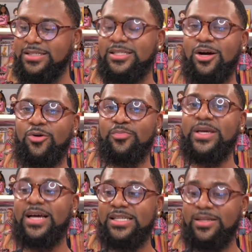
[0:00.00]
so
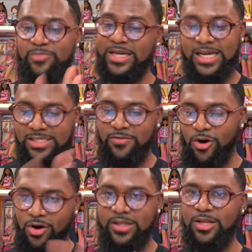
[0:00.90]
because of because of
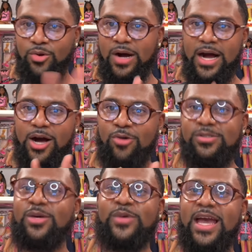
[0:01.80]
all the little
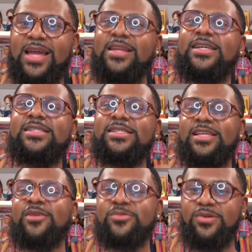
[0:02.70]
uh-ohs that we had in this, he
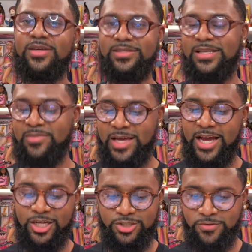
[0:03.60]
said he was going to send me an
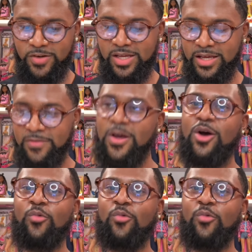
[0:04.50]
extra free gift,